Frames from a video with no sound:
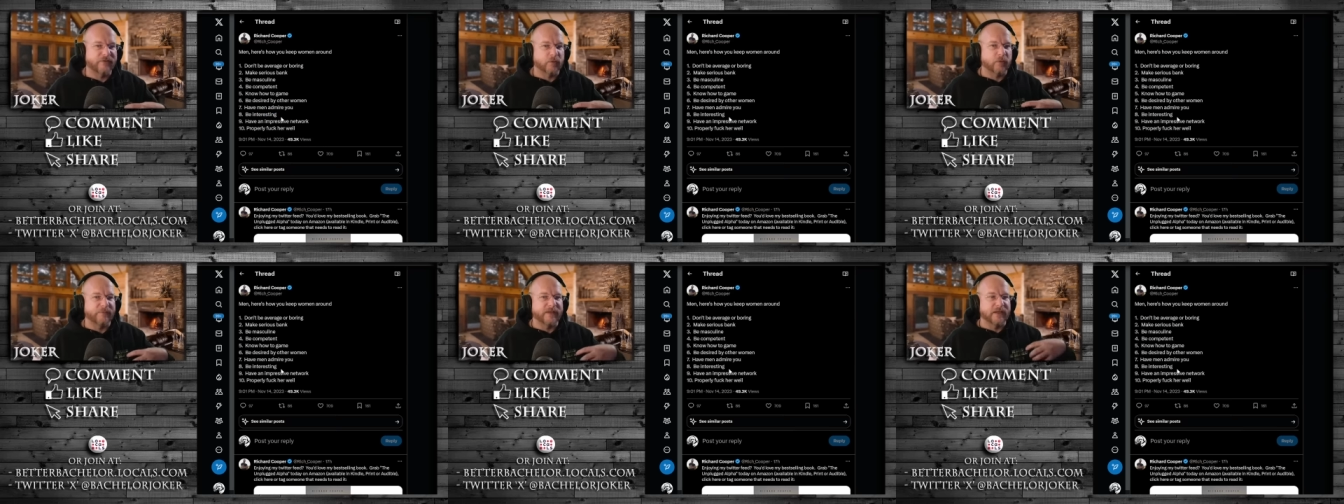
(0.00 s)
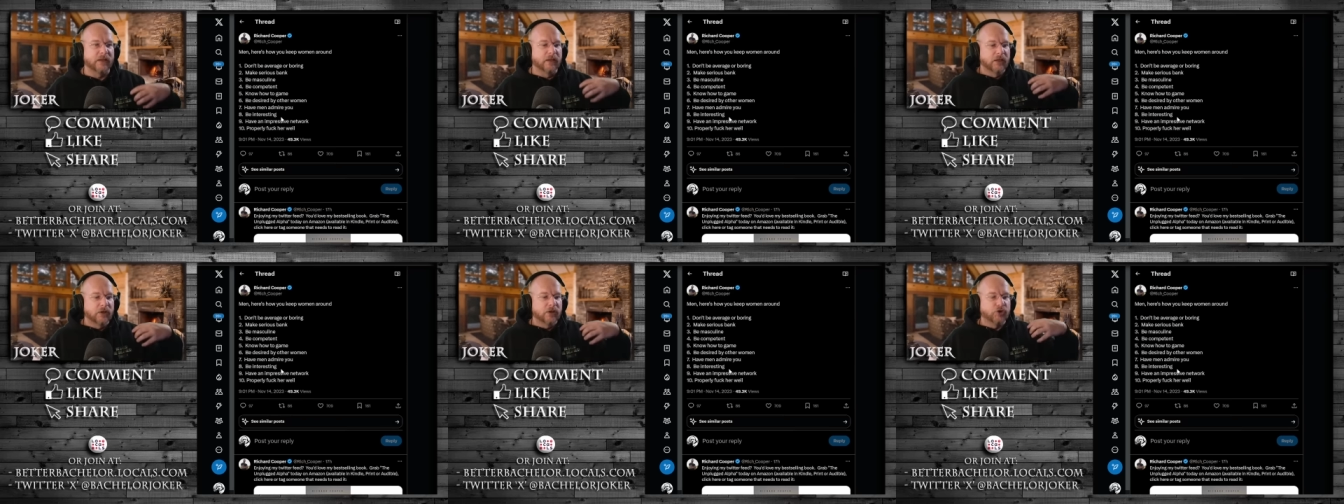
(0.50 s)
it would be
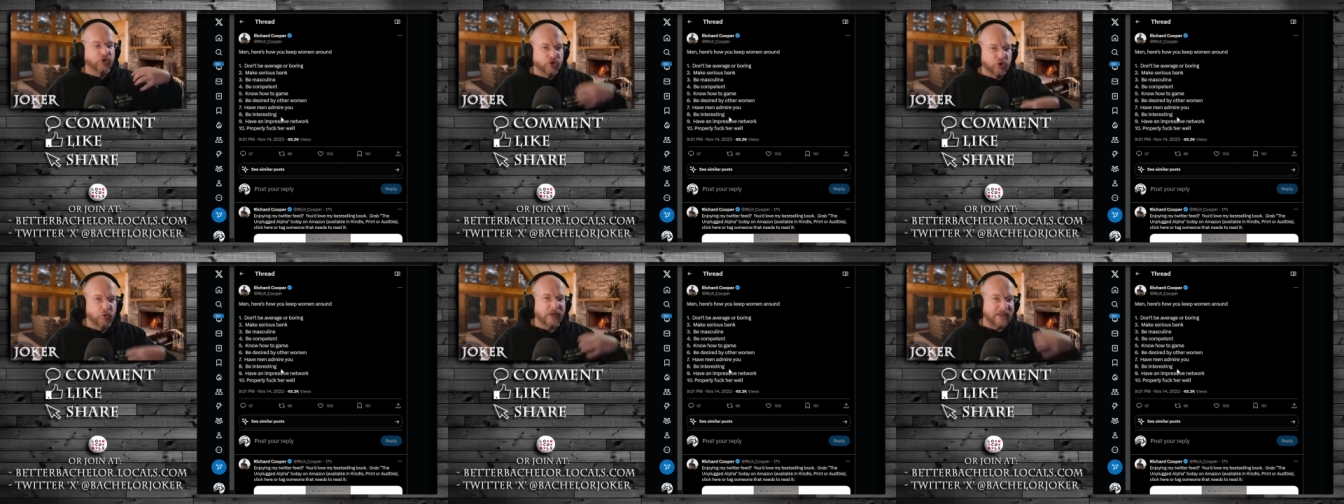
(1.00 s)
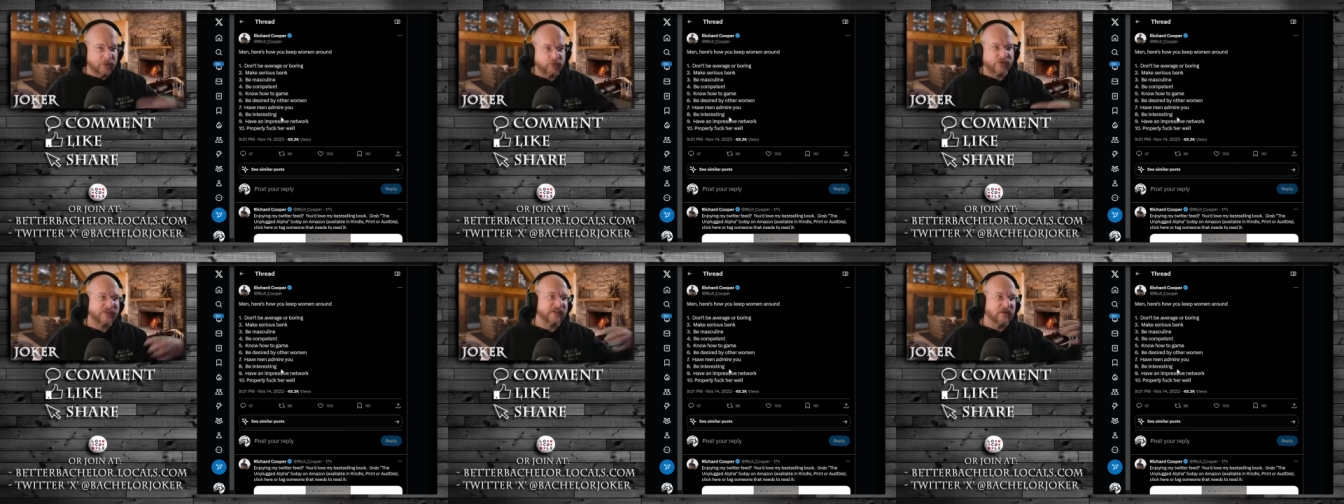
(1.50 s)
do
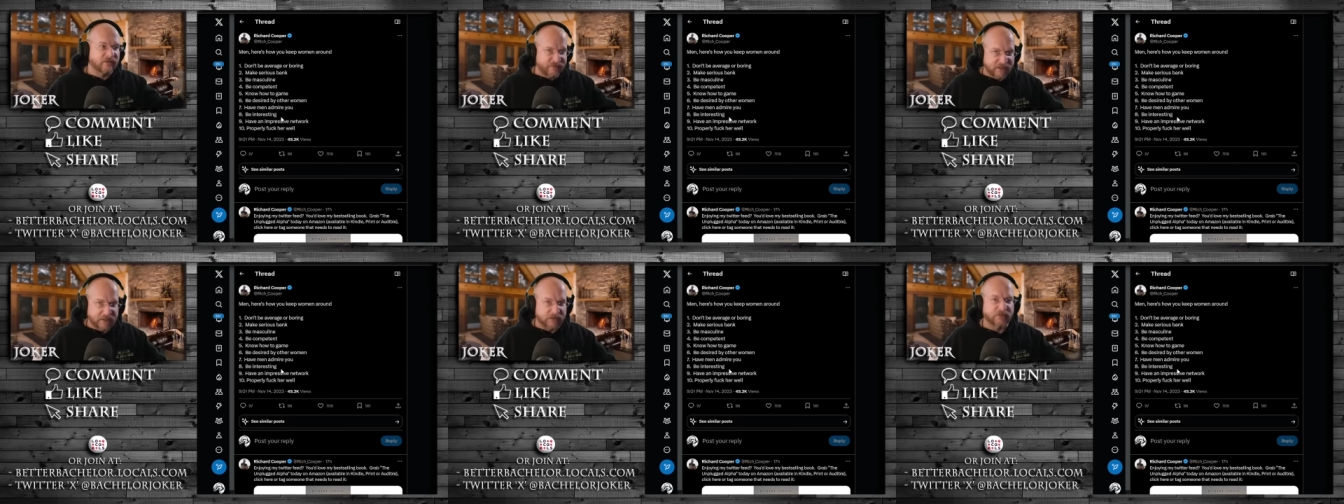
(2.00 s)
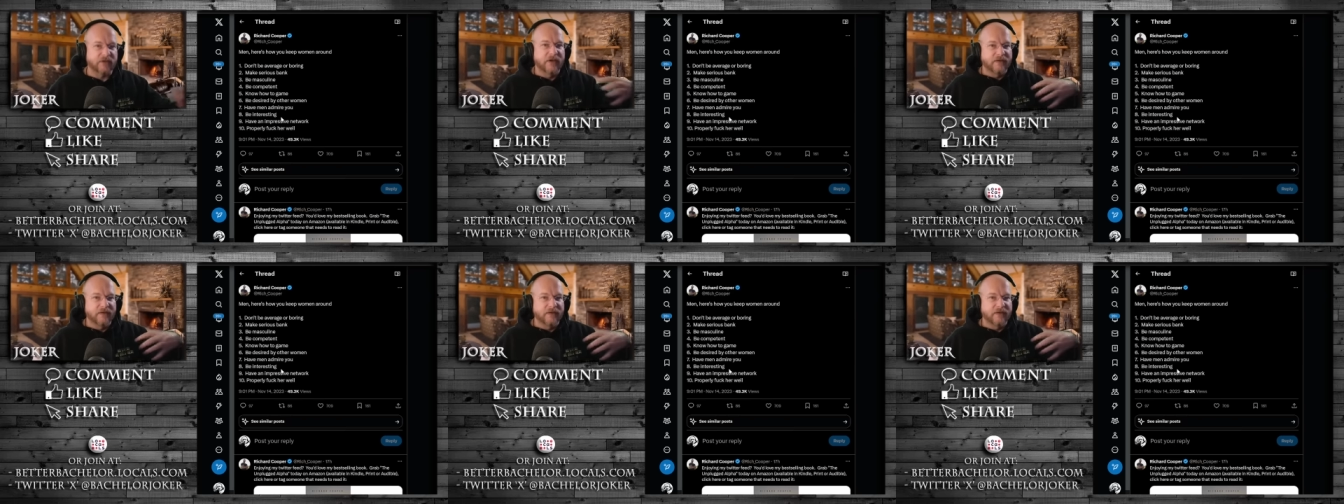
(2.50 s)
interesting things.